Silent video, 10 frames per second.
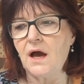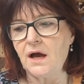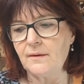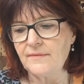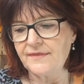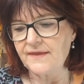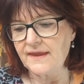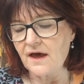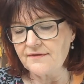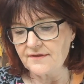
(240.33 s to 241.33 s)

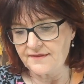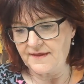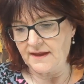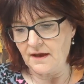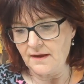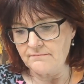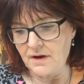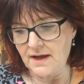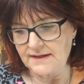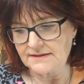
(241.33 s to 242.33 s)
The other thing I
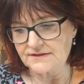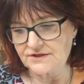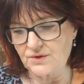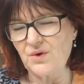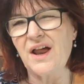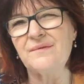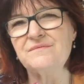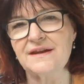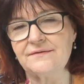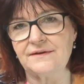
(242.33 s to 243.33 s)
might do, well, I'm
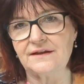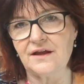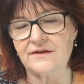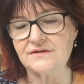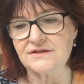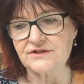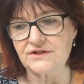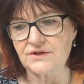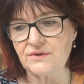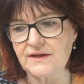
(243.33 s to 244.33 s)
definitely going to
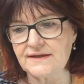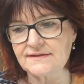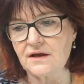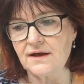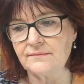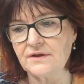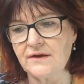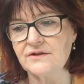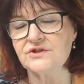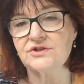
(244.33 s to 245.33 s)
do, is I'm
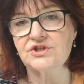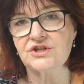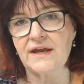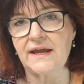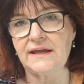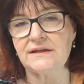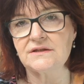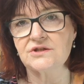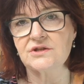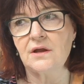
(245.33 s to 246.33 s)
going to
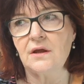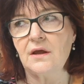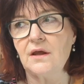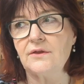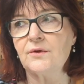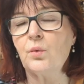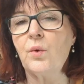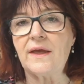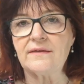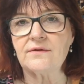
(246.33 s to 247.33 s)
change the
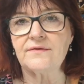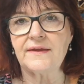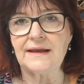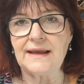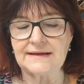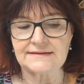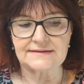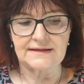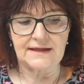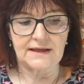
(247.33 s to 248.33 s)
width of the
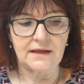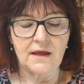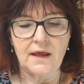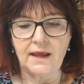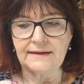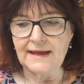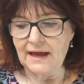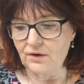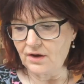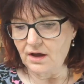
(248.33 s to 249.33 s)
elastic.
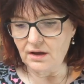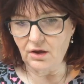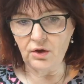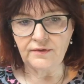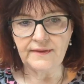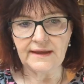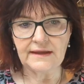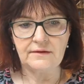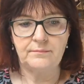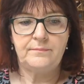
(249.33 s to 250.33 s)
Now, on
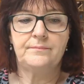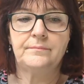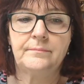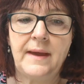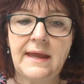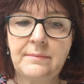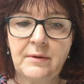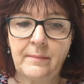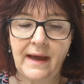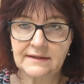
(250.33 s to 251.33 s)
the
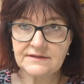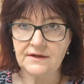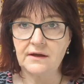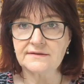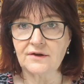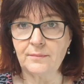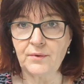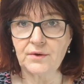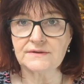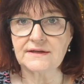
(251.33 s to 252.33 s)
paper pattern, so I
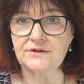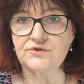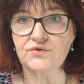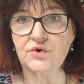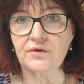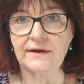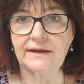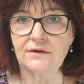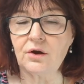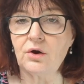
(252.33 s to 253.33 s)
put a
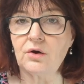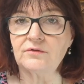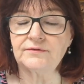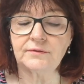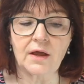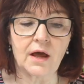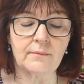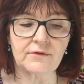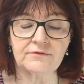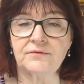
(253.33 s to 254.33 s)
drawing of
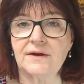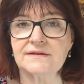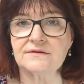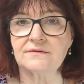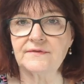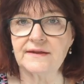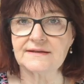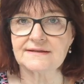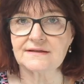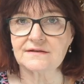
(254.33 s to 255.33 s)
the front of
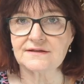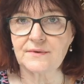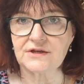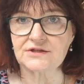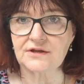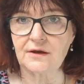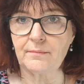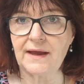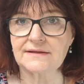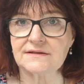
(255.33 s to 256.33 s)
this
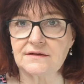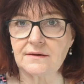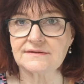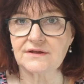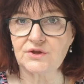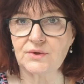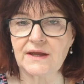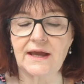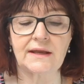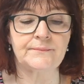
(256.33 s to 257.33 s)
sweatshirt pattern up, so you
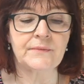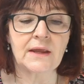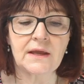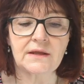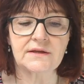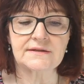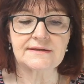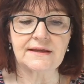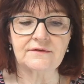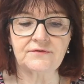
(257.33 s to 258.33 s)
can
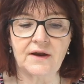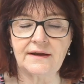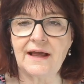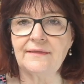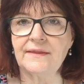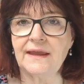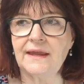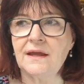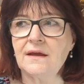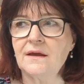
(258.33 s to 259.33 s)
see the front, and
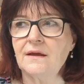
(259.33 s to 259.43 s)
the